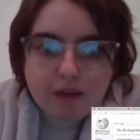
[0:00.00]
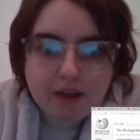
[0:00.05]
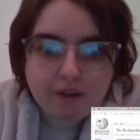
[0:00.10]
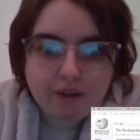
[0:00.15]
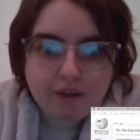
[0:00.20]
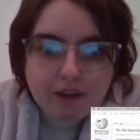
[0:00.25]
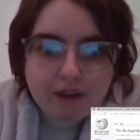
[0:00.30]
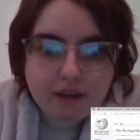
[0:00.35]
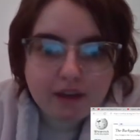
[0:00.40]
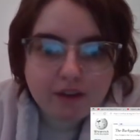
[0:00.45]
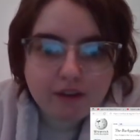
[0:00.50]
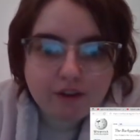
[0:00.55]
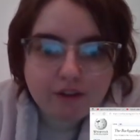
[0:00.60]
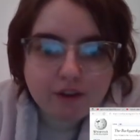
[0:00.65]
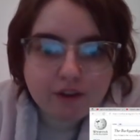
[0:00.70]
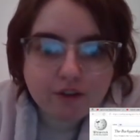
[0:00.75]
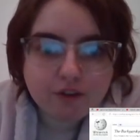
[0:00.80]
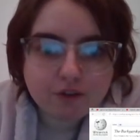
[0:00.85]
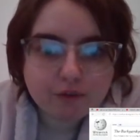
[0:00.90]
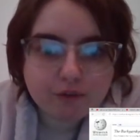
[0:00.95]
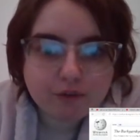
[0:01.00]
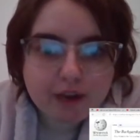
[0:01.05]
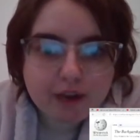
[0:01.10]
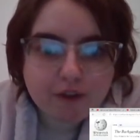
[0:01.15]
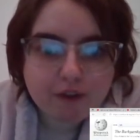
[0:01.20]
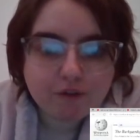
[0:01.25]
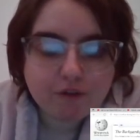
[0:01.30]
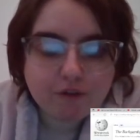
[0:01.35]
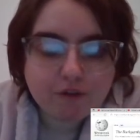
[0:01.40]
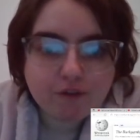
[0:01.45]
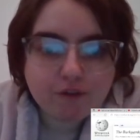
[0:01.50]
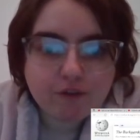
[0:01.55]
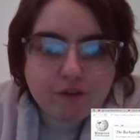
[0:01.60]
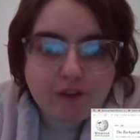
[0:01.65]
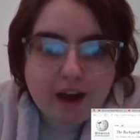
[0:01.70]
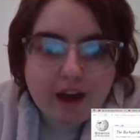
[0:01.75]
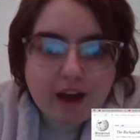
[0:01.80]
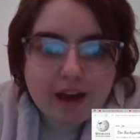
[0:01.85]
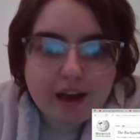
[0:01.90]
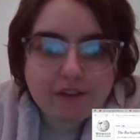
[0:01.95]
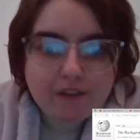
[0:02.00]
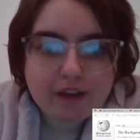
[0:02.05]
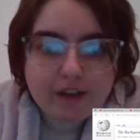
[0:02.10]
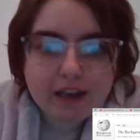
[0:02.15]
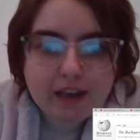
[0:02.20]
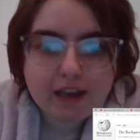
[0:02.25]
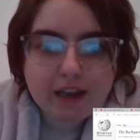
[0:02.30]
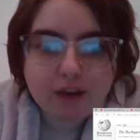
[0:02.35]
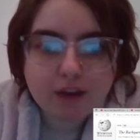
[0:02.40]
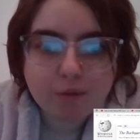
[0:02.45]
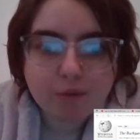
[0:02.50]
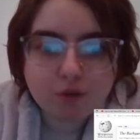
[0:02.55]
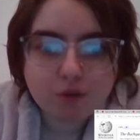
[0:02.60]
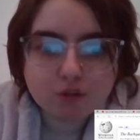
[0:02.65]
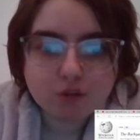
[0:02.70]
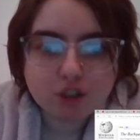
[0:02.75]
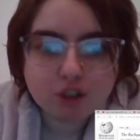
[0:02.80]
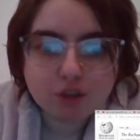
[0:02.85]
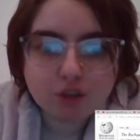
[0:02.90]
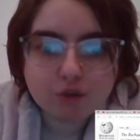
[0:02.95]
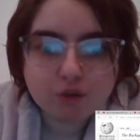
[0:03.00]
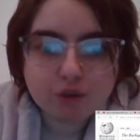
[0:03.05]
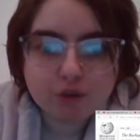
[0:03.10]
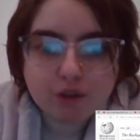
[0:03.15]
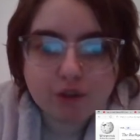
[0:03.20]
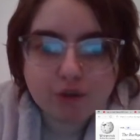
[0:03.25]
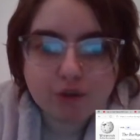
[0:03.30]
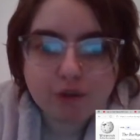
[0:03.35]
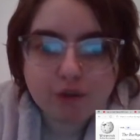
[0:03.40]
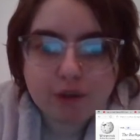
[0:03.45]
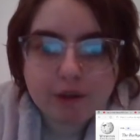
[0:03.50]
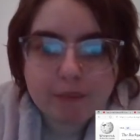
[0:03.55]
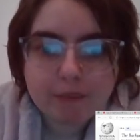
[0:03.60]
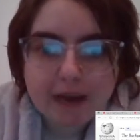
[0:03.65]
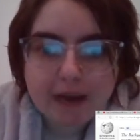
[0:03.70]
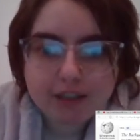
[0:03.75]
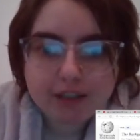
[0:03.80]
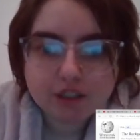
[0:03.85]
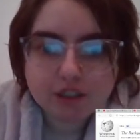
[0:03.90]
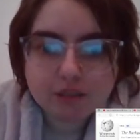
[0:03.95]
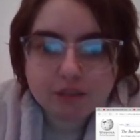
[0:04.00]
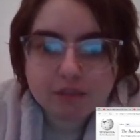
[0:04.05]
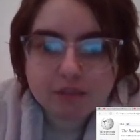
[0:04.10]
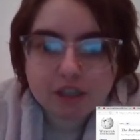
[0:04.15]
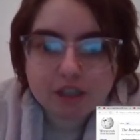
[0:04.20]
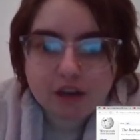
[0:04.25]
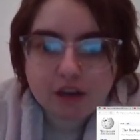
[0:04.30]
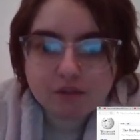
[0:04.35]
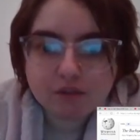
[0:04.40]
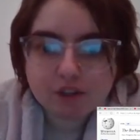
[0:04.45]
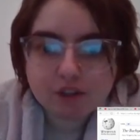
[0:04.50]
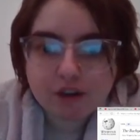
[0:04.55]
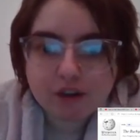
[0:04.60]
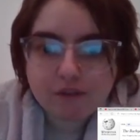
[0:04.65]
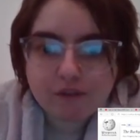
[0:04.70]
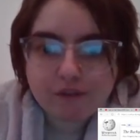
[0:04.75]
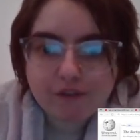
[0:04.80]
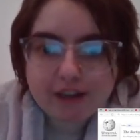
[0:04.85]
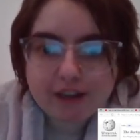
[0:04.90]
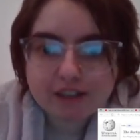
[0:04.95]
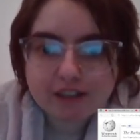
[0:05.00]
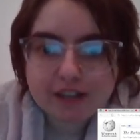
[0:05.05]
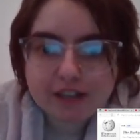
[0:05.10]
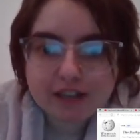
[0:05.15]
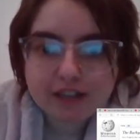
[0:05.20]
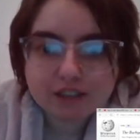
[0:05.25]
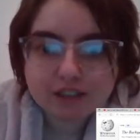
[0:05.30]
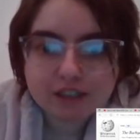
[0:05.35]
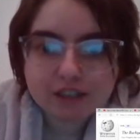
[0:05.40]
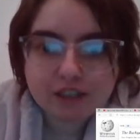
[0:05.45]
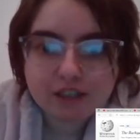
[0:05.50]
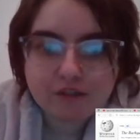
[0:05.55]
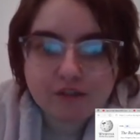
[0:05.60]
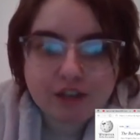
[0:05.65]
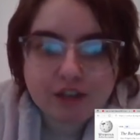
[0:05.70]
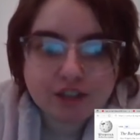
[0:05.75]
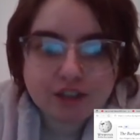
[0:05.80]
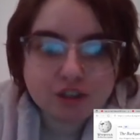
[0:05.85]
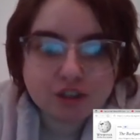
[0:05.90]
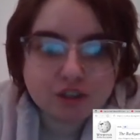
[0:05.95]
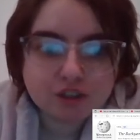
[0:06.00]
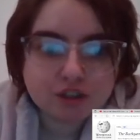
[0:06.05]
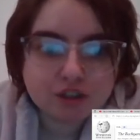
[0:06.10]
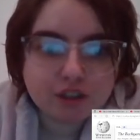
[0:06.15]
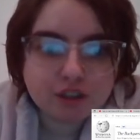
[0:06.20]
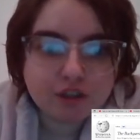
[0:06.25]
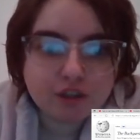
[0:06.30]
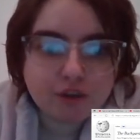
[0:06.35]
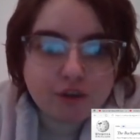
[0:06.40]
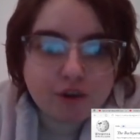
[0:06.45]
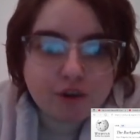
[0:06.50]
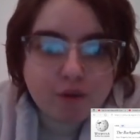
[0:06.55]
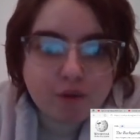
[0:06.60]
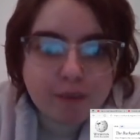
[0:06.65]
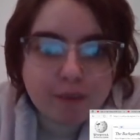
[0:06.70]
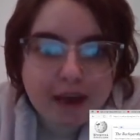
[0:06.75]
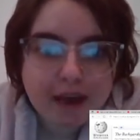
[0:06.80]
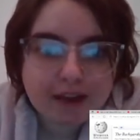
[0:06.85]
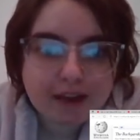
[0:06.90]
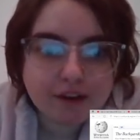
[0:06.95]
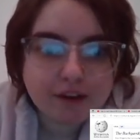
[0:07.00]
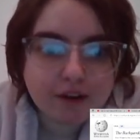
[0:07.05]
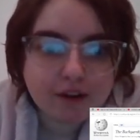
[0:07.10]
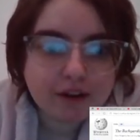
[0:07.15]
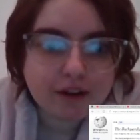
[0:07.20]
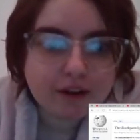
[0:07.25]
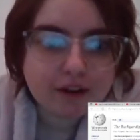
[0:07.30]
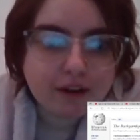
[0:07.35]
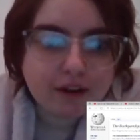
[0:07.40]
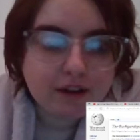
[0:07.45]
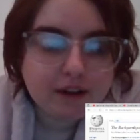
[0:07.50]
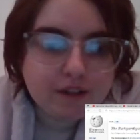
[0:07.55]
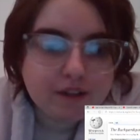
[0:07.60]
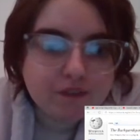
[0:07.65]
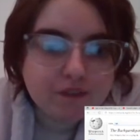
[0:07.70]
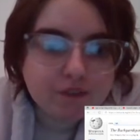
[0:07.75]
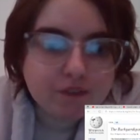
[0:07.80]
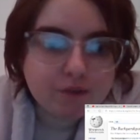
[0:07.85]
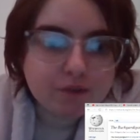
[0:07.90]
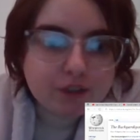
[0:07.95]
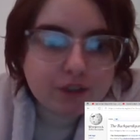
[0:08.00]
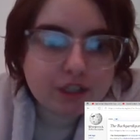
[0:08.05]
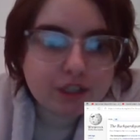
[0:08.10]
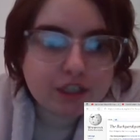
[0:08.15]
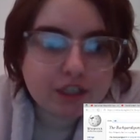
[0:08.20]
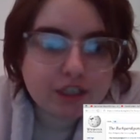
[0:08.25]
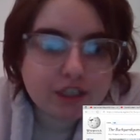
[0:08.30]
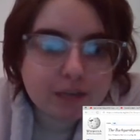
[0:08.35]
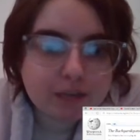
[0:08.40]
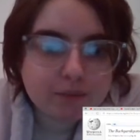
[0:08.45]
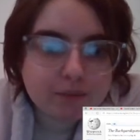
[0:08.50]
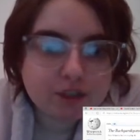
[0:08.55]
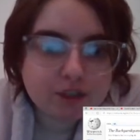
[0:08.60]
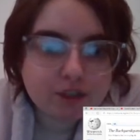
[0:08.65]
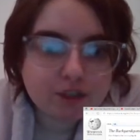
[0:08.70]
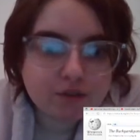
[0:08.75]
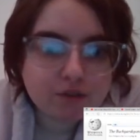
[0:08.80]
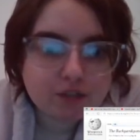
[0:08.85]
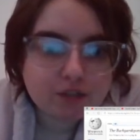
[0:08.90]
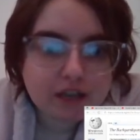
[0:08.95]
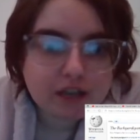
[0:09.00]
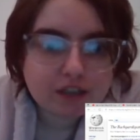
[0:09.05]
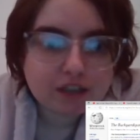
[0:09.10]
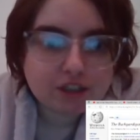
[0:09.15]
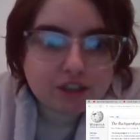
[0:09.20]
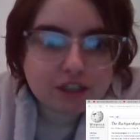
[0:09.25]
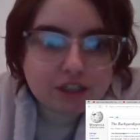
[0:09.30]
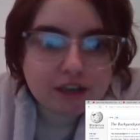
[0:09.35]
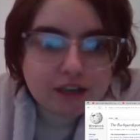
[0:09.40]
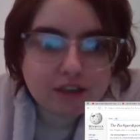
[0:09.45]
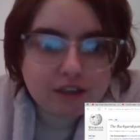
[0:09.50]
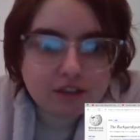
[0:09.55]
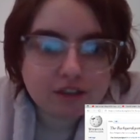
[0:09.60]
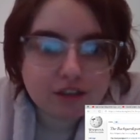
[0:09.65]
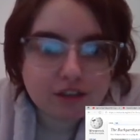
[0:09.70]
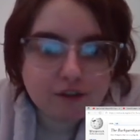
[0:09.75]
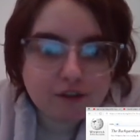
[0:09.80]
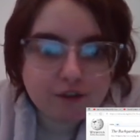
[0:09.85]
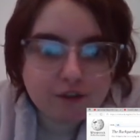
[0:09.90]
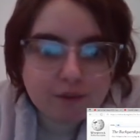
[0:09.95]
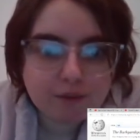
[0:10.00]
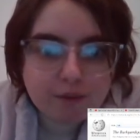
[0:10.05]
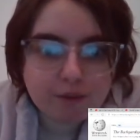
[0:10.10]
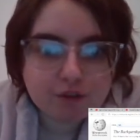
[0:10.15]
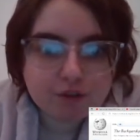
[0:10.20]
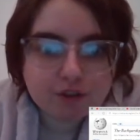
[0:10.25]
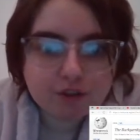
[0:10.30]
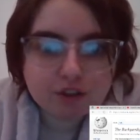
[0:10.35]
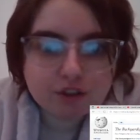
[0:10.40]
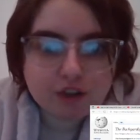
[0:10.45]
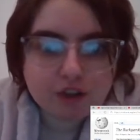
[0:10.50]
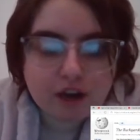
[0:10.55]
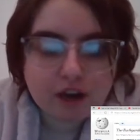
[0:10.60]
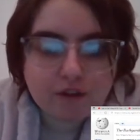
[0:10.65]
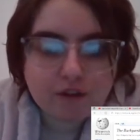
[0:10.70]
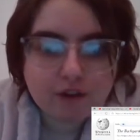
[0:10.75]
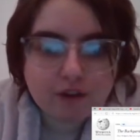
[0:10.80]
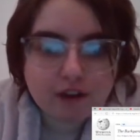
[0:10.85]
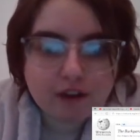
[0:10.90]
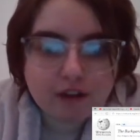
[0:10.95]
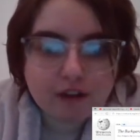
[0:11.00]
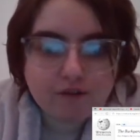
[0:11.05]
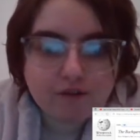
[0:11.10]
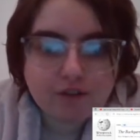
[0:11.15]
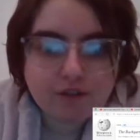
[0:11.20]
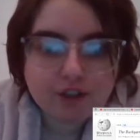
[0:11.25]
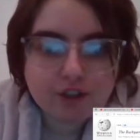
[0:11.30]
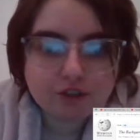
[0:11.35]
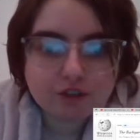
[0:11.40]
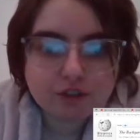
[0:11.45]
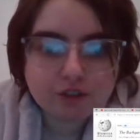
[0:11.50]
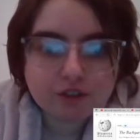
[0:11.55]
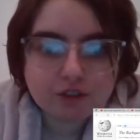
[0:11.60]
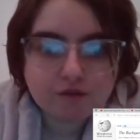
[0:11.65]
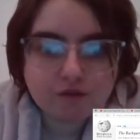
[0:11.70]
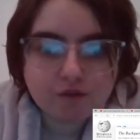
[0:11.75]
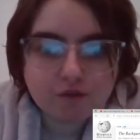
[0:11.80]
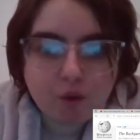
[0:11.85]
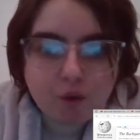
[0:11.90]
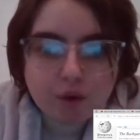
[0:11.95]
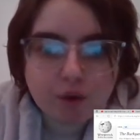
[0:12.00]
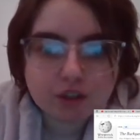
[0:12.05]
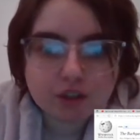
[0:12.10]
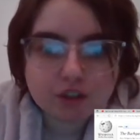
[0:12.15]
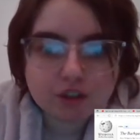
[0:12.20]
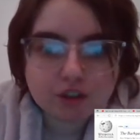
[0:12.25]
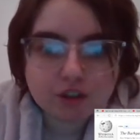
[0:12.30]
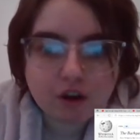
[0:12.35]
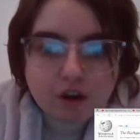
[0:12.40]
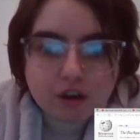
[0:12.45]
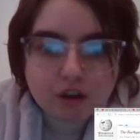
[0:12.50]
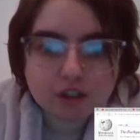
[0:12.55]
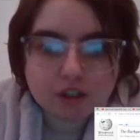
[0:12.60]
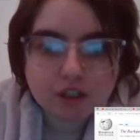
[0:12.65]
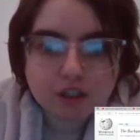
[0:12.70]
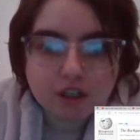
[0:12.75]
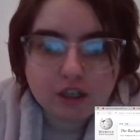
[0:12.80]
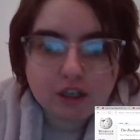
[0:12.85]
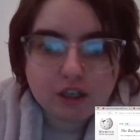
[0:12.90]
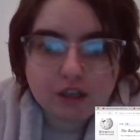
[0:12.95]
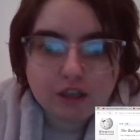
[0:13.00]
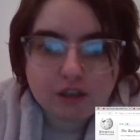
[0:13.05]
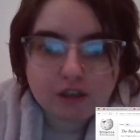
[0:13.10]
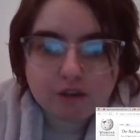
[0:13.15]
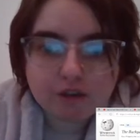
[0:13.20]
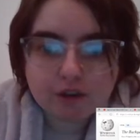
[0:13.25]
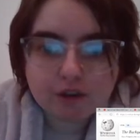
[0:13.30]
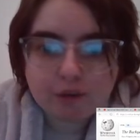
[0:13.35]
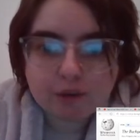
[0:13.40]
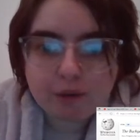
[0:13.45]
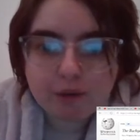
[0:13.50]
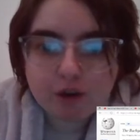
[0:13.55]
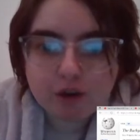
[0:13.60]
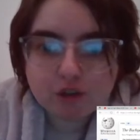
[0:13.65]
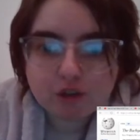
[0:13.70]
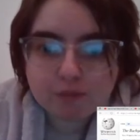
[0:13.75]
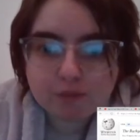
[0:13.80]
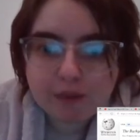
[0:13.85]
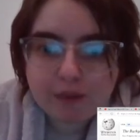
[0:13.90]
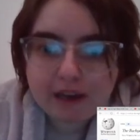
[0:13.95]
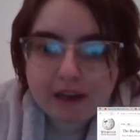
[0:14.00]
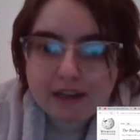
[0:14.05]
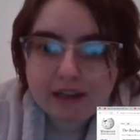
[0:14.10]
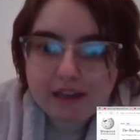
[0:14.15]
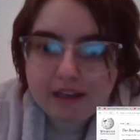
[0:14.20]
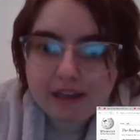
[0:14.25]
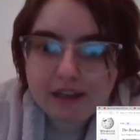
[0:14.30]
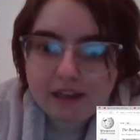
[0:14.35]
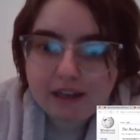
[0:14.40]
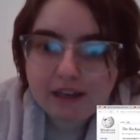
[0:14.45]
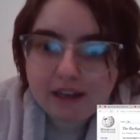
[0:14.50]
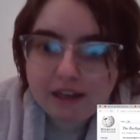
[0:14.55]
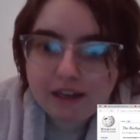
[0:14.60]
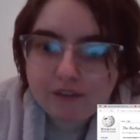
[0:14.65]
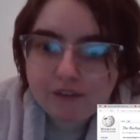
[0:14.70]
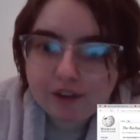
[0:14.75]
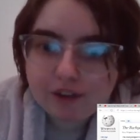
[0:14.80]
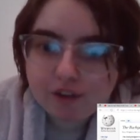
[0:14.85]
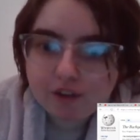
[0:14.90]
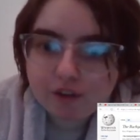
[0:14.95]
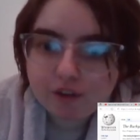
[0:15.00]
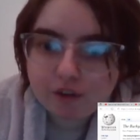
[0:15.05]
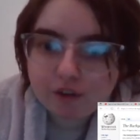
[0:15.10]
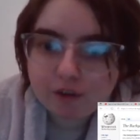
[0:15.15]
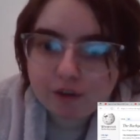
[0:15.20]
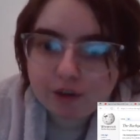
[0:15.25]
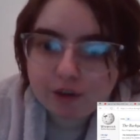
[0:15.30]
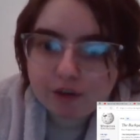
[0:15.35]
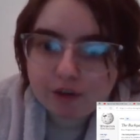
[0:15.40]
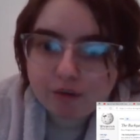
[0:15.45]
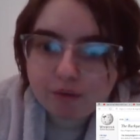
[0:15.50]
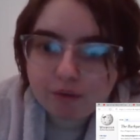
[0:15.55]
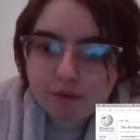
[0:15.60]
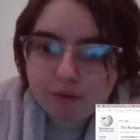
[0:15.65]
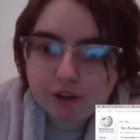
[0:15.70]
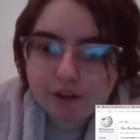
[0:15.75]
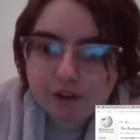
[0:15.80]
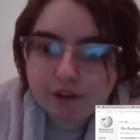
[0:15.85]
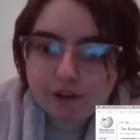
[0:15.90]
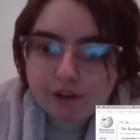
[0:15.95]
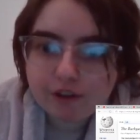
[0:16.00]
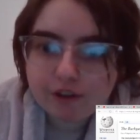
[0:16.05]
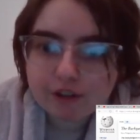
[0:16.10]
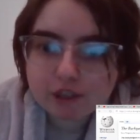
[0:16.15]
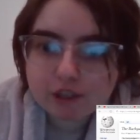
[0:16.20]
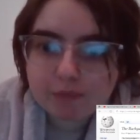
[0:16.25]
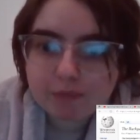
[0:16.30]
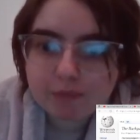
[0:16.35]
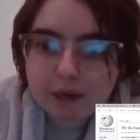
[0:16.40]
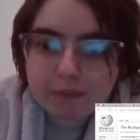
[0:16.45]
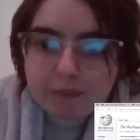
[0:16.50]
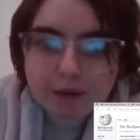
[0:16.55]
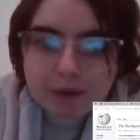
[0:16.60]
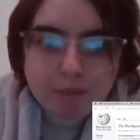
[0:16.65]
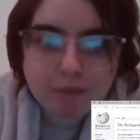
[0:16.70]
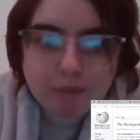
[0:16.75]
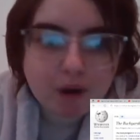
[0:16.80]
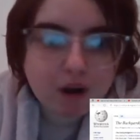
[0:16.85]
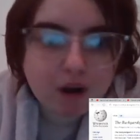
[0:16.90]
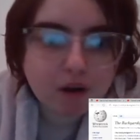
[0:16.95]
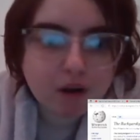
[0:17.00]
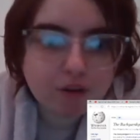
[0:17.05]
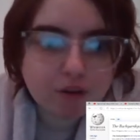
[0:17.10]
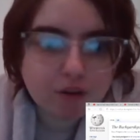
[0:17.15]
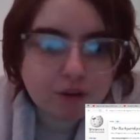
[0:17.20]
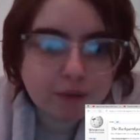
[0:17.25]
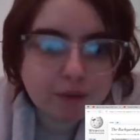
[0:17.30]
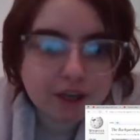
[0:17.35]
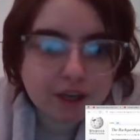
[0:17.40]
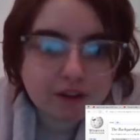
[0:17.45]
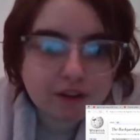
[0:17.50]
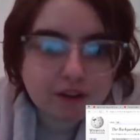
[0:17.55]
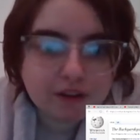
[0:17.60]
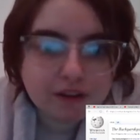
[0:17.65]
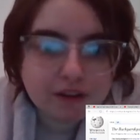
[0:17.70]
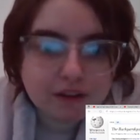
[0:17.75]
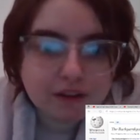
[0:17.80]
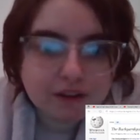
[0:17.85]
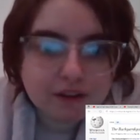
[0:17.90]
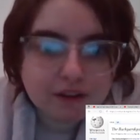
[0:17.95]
Well, it centers around five animal children who imagine themselves on a fantastic adventures in their own backyard, with each episode that is set in different music genre and featuring four songs. They were composed by Even Lurie, with lyrics by McPaul Smith.